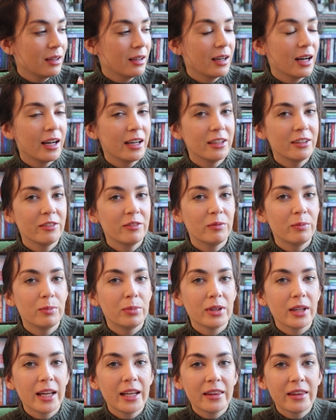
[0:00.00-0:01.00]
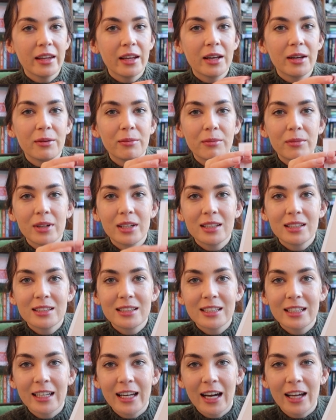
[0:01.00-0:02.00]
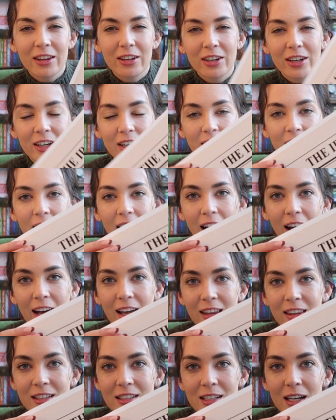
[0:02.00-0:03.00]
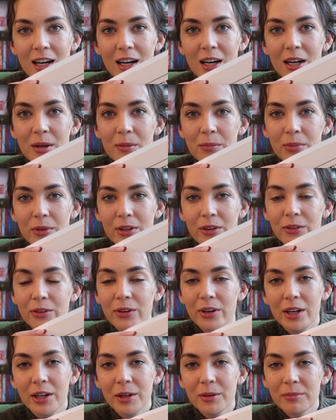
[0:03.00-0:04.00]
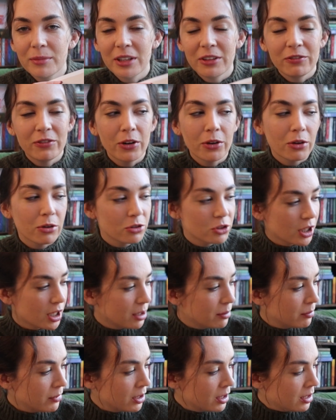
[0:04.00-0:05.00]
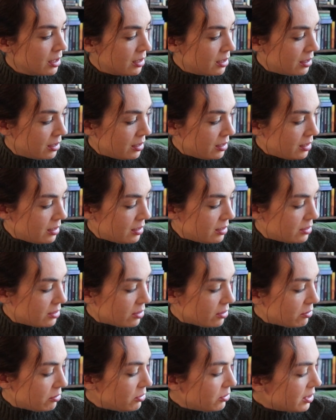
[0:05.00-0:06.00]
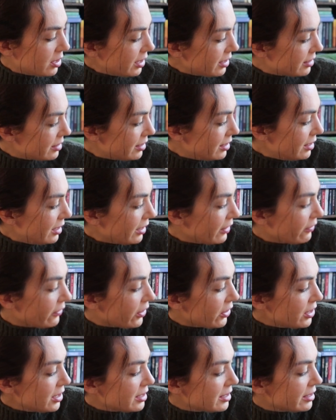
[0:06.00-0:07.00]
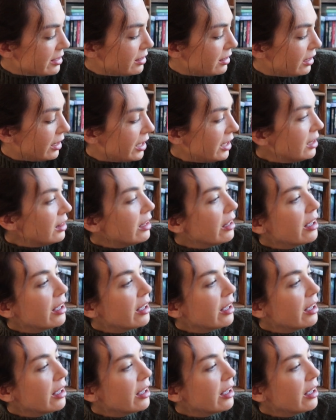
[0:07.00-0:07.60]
kind of blend them together at the top in Photoshop. So you can like see like a very slight